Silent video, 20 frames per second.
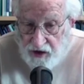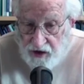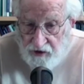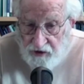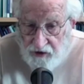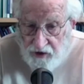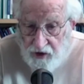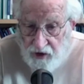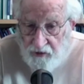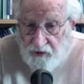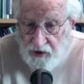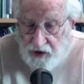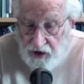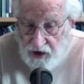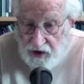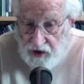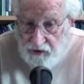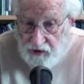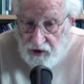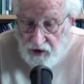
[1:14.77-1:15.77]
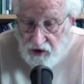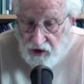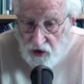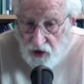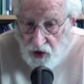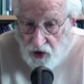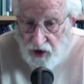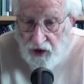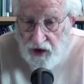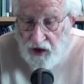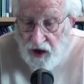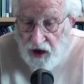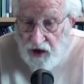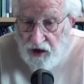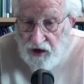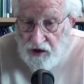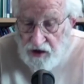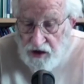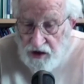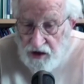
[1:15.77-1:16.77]
from the
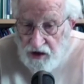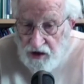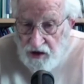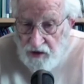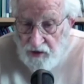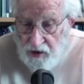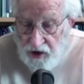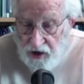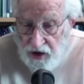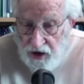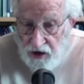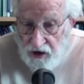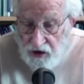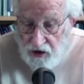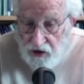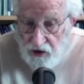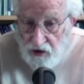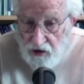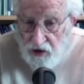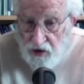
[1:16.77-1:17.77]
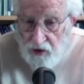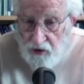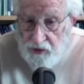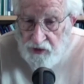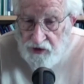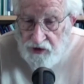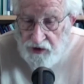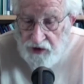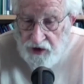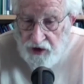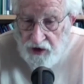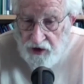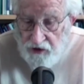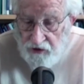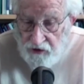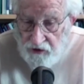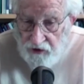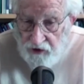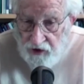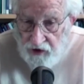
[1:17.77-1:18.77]
organized political groups that
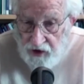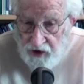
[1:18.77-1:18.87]
have